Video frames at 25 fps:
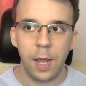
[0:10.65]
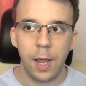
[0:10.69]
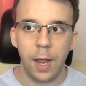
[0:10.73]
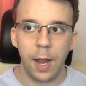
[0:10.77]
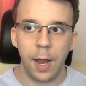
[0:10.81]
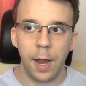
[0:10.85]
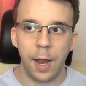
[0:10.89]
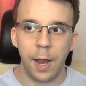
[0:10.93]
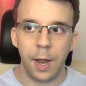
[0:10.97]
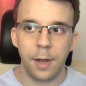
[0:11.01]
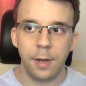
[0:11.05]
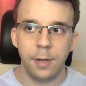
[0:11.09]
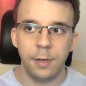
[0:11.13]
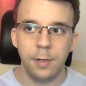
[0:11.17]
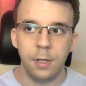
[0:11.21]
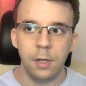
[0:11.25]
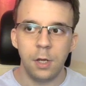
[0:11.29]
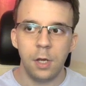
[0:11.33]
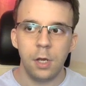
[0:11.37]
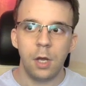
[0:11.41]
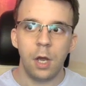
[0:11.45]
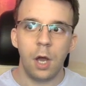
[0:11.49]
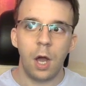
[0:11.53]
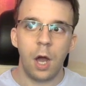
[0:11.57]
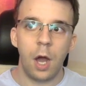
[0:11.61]
And
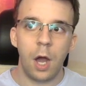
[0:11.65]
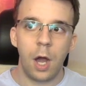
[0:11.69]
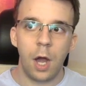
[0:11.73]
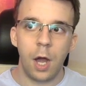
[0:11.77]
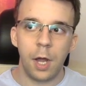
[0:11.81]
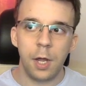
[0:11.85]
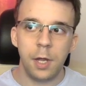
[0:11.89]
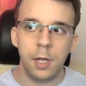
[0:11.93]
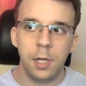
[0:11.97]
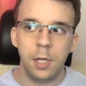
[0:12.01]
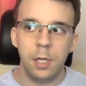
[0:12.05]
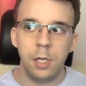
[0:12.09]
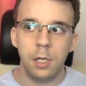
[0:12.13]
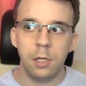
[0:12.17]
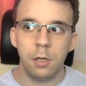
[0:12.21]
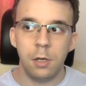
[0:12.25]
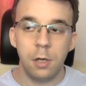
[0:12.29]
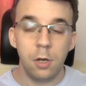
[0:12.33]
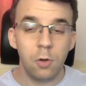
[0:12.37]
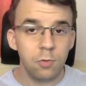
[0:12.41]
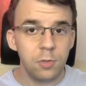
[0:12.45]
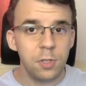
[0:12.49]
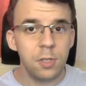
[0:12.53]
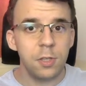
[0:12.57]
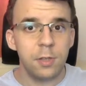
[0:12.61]
I
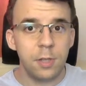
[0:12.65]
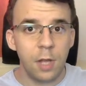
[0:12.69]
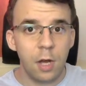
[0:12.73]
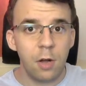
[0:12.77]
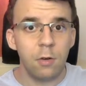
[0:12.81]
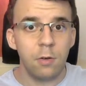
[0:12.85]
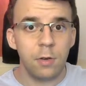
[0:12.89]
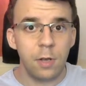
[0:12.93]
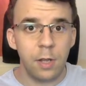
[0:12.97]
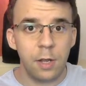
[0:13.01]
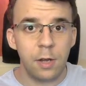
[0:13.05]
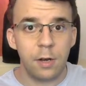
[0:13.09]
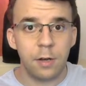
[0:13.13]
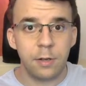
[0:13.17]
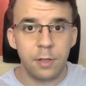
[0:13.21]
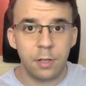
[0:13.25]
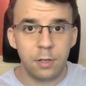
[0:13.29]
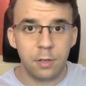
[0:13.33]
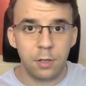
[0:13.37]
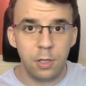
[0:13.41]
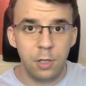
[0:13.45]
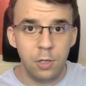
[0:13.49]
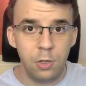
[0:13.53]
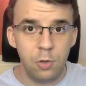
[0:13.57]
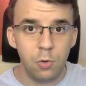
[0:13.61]
noted down there
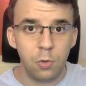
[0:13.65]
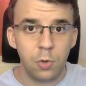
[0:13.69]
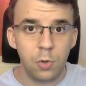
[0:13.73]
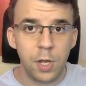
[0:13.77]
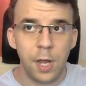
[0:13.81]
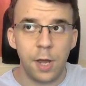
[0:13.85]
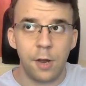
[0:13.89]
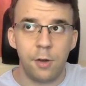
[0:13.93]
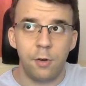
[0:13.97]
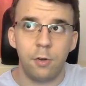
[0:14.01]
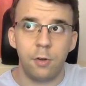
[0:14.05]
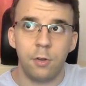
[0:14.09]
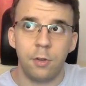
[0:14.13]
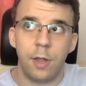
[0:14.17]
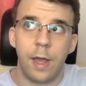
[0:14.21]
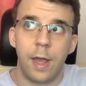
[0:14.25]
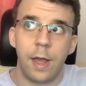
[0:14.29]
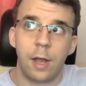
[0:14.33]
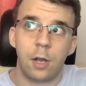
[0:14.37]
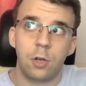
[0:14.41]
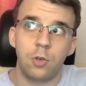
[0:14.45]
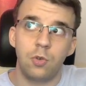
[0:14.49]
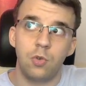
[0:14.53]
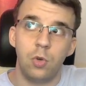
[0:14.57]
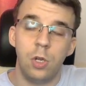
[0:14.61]
that you cannot
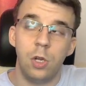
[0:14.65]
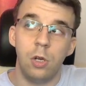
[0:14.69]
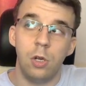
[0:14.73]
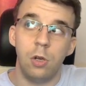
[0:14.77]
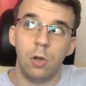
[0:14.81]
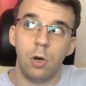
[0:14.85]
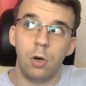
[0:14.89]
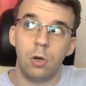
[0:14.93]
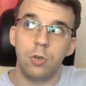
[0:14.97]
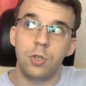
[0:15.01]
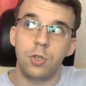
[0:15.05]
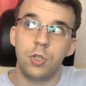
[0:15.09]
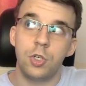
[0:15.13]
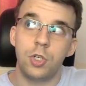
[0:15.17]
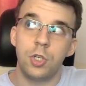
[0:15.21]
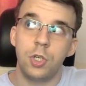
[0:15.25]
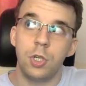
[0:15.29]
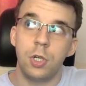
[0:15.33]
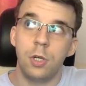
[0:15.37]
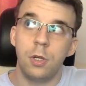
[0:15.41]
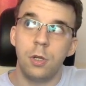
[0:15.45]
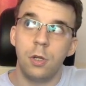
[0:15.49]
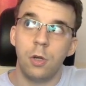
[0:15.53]
actually launch